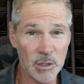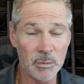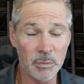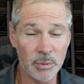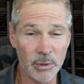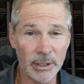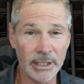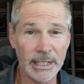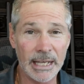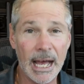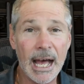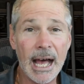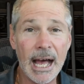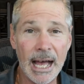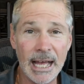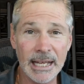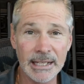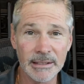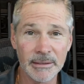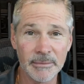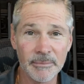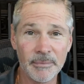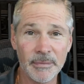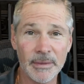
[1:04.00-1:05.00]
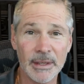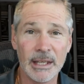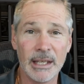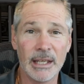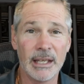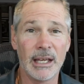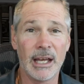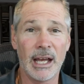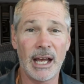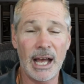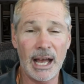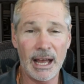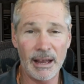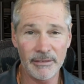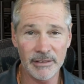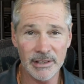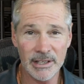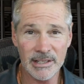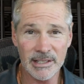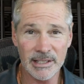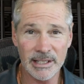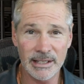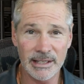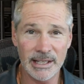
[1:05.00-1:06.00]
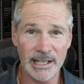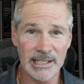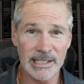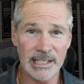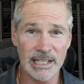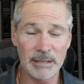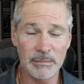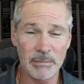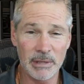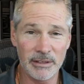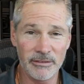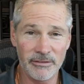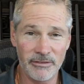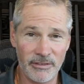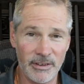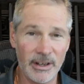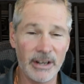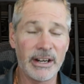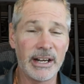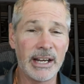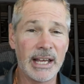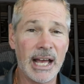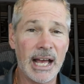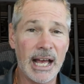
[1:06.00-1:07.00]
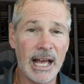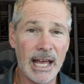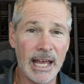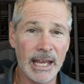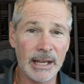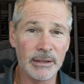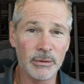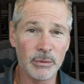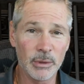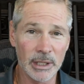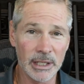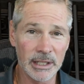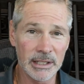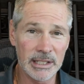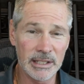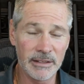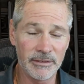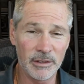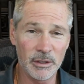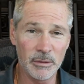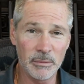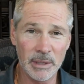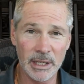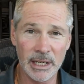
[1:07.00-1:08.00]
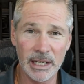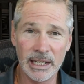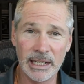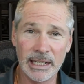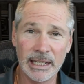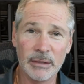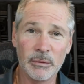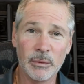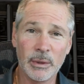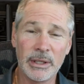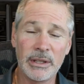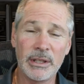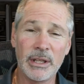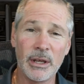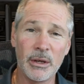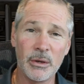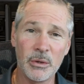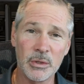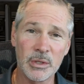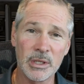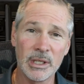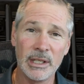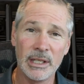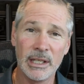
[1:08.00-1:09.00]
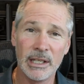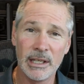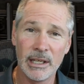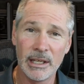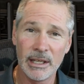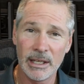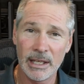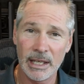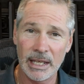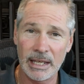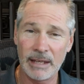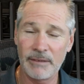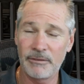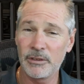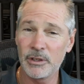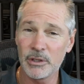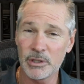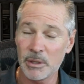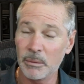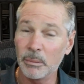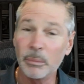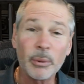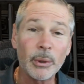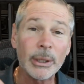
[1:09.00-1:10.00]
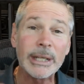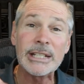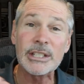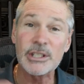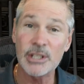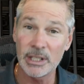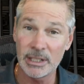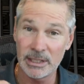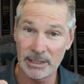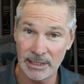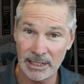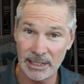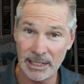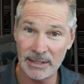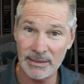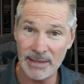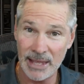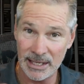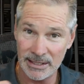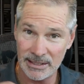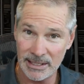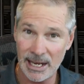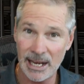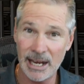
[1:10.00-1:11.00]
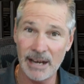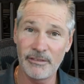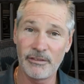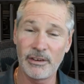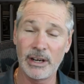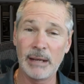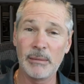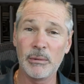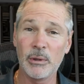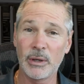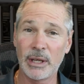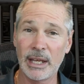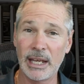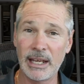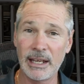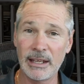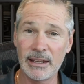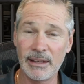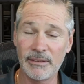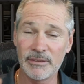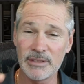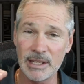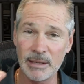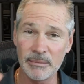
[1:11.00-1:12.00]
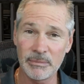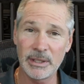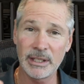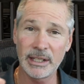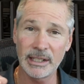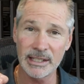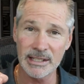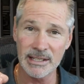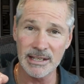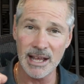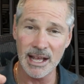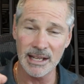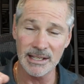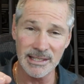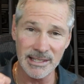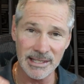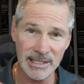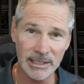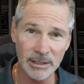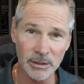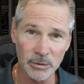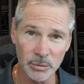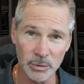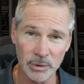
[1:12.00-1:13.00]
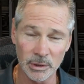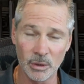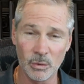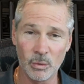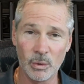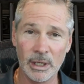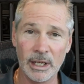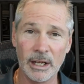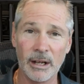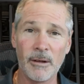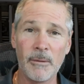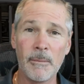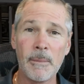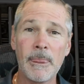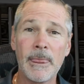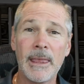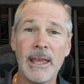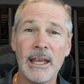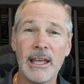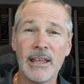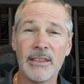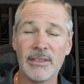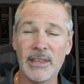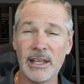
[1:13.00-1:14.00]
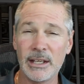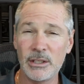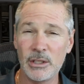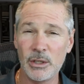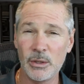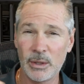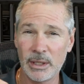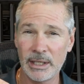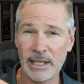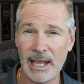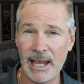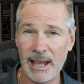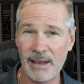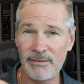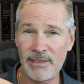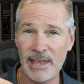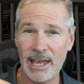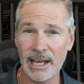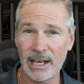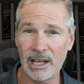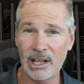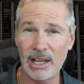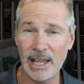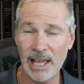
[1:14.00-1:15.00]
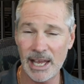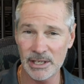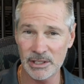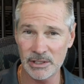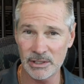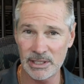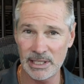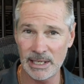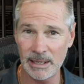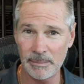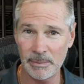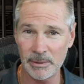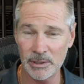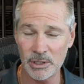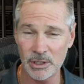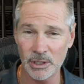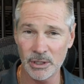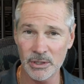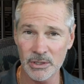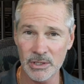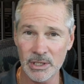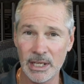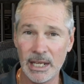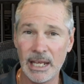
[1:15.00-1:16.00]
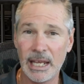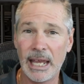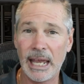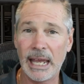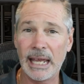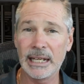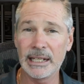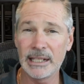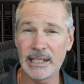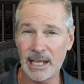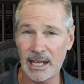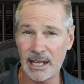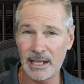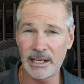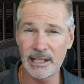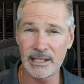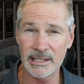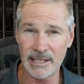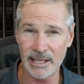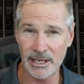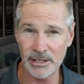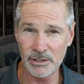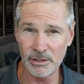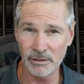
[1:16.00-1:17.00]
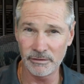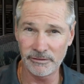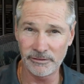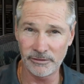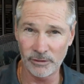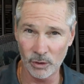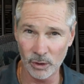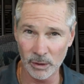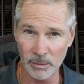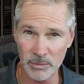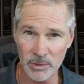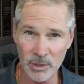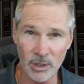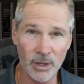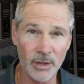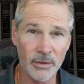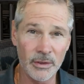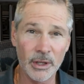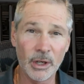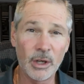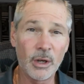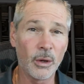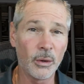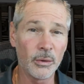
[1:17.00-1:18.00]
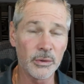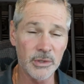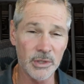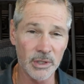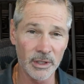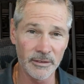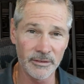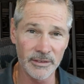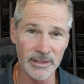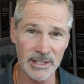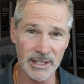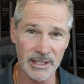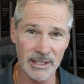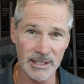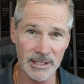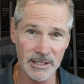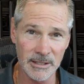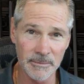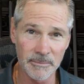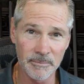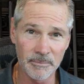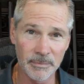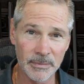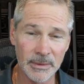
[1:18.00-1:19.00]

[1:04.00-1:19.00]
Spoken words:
is pretty hot. Obviously, that's going to be very high relative humidity. And if there's a breach in that diaphragm, okay, if something is not sealed real well, then you can have that clash of temperatures and condensation forms on the cold surfaces.